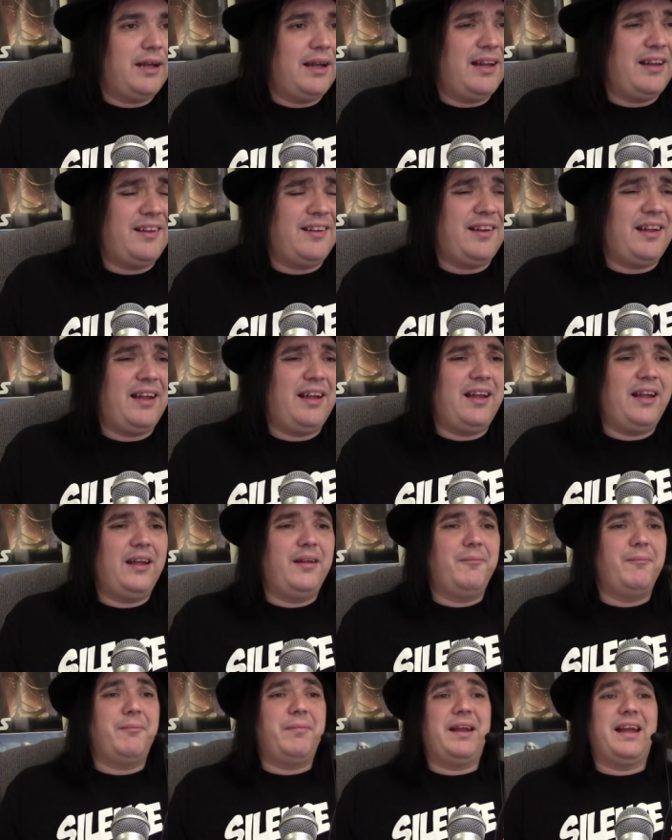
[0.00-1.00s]
It,
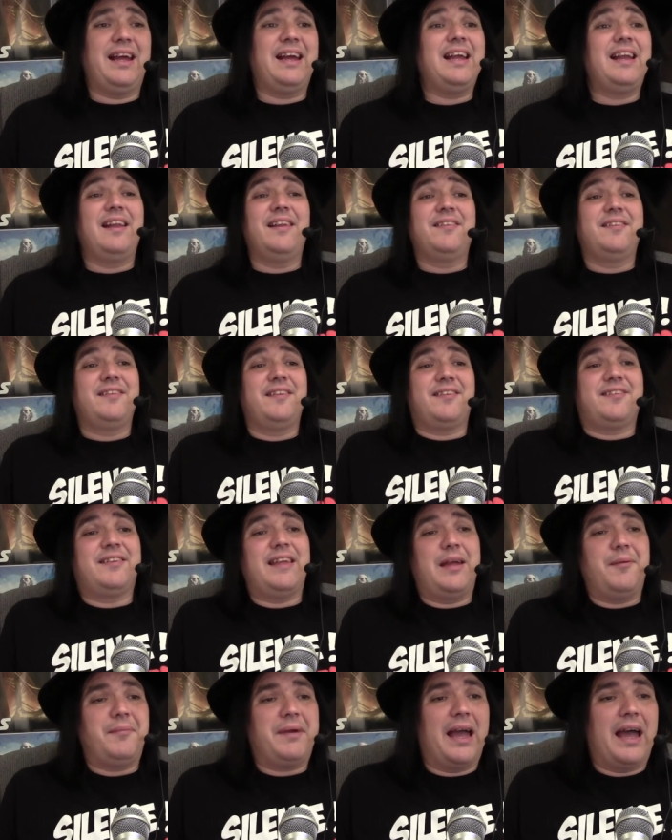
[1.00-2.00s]
it, again, this is the
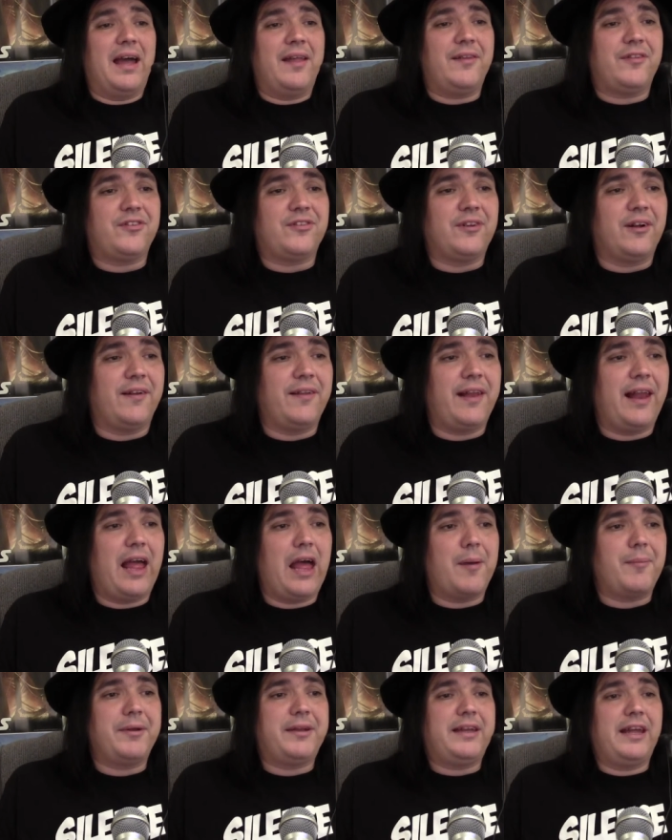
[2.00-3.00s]
same guy that started
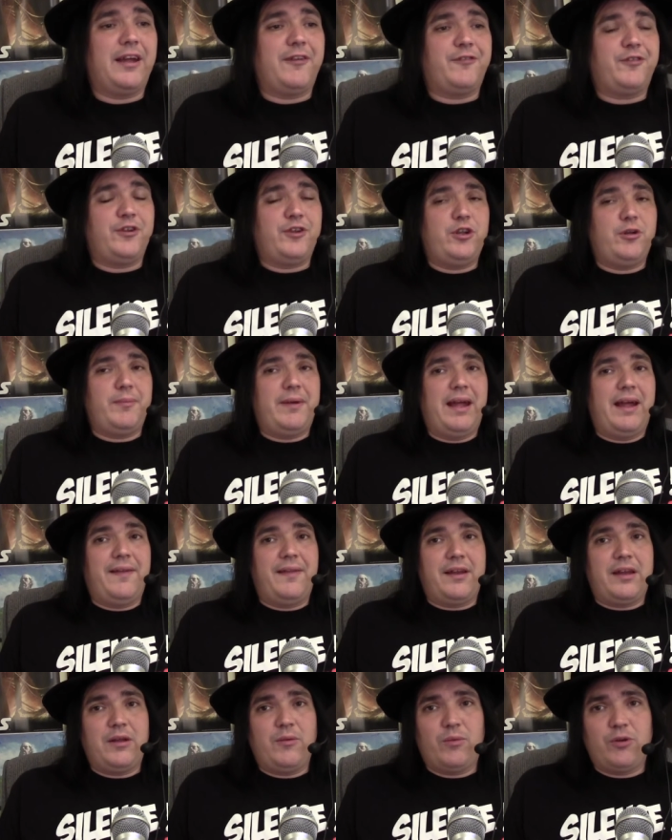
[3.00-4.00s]
Habitat for
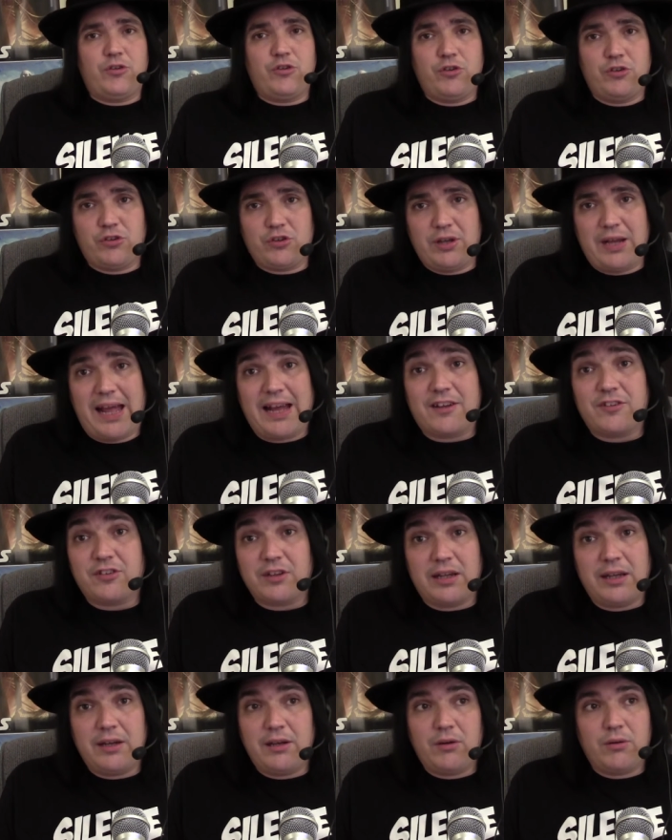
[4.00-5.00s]
Humanity, which is an
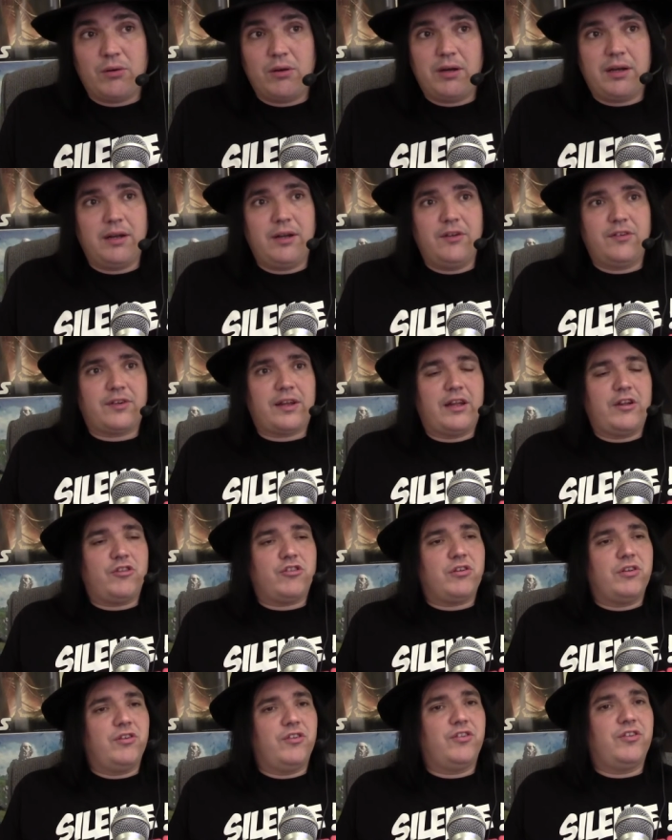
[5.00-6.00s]
excellent
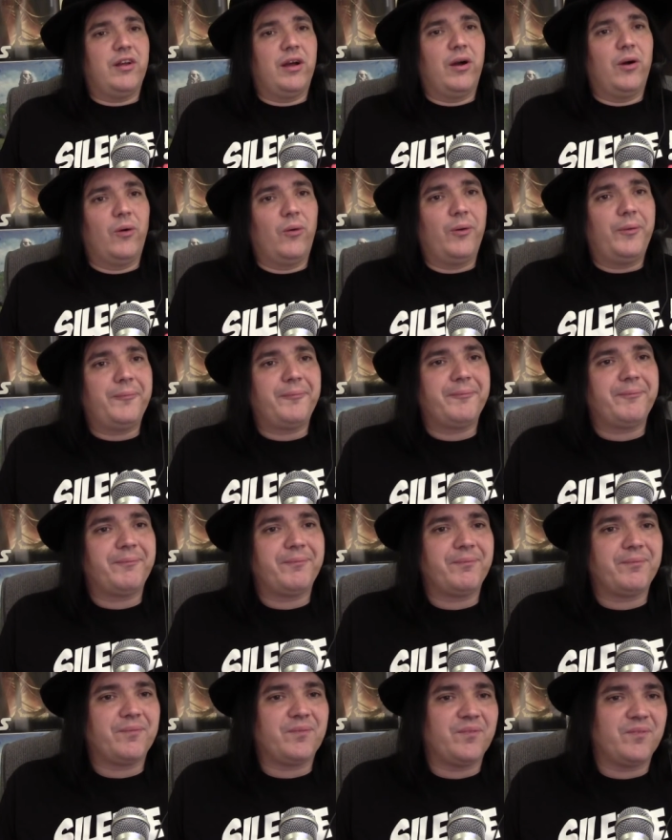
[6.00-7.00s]
organization. So
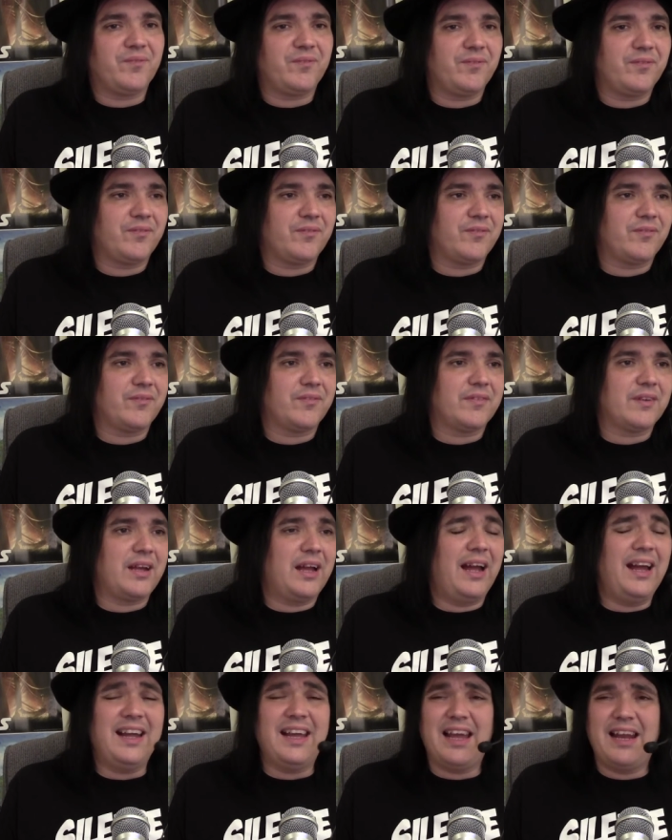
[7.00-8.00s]

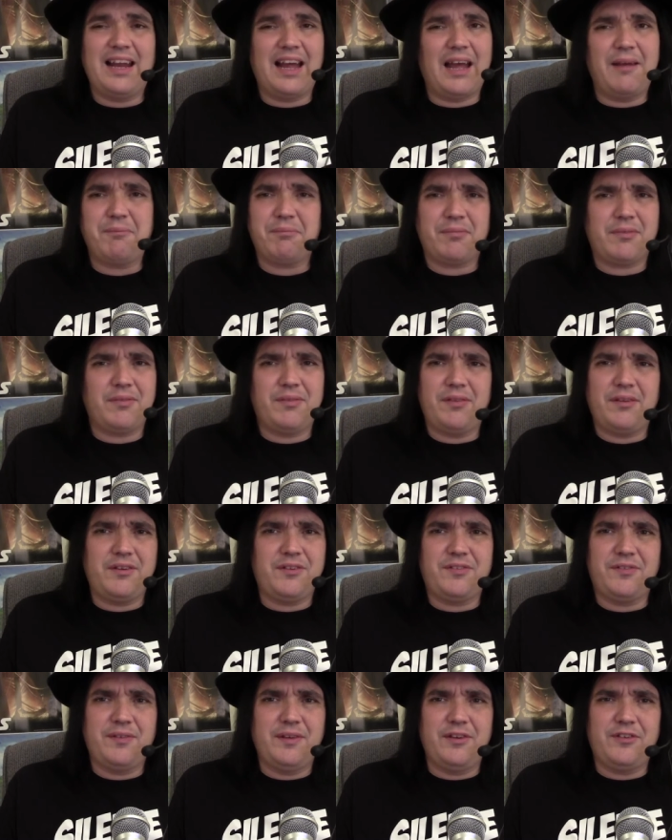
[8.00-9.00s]
again, I'm
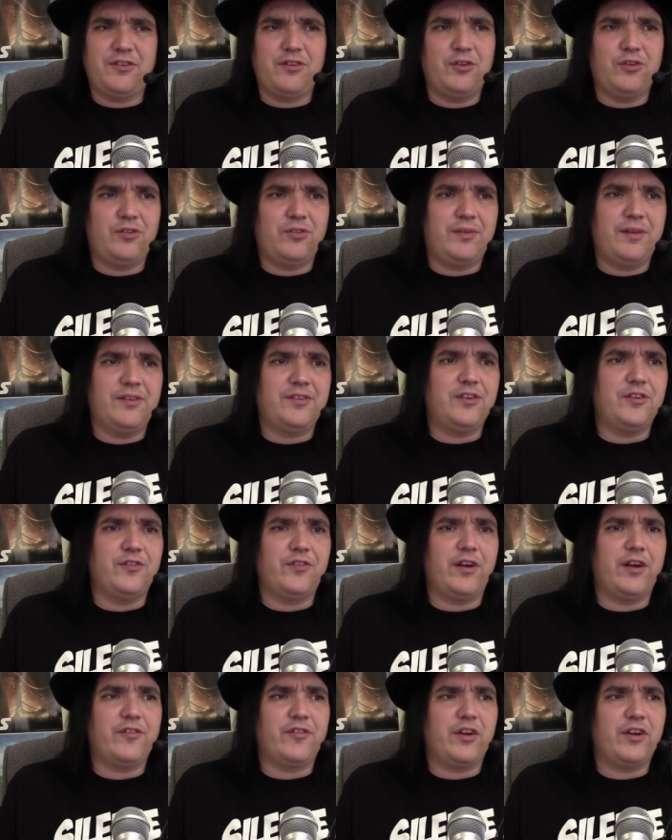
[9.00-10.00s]
this this is this is
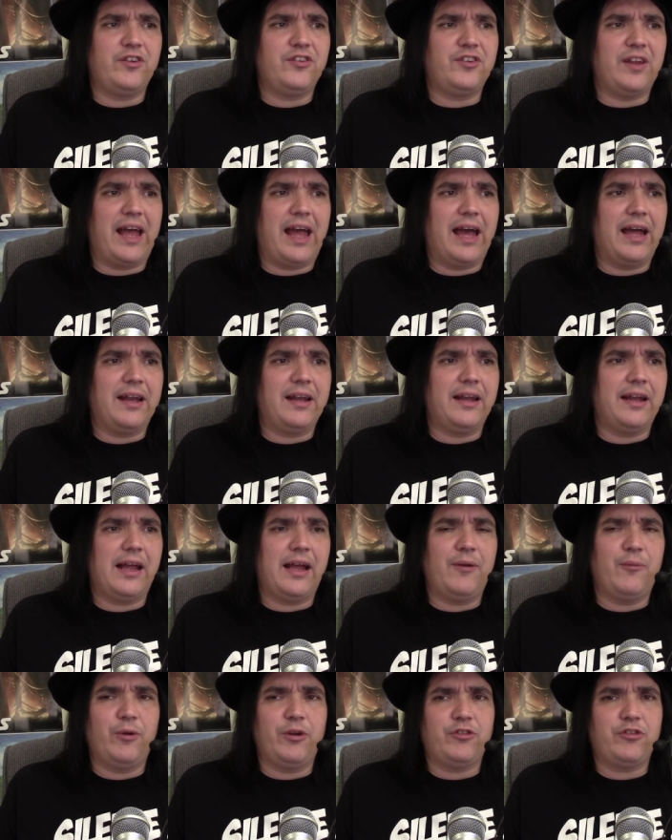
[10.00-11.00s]
very, very sad, and
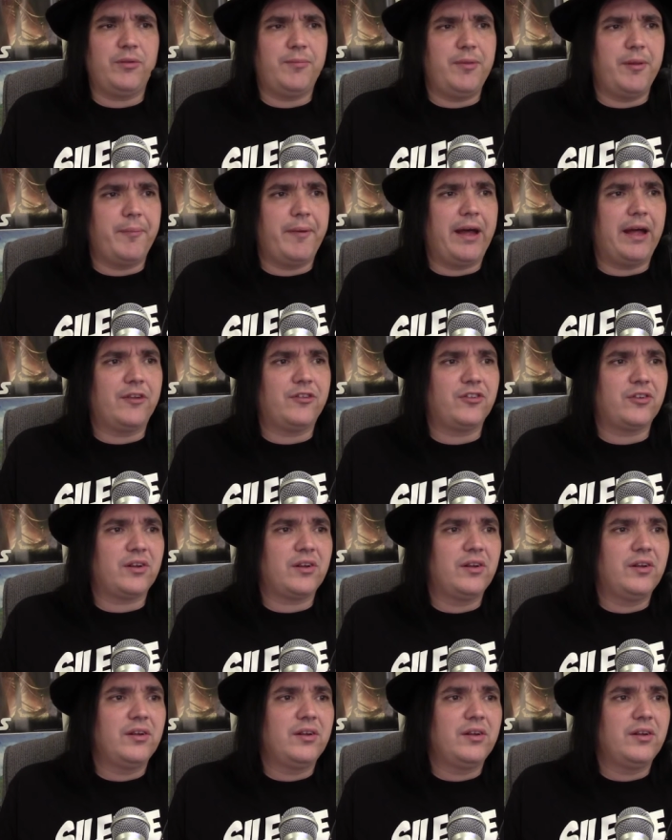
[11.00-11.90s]
I wish him the best.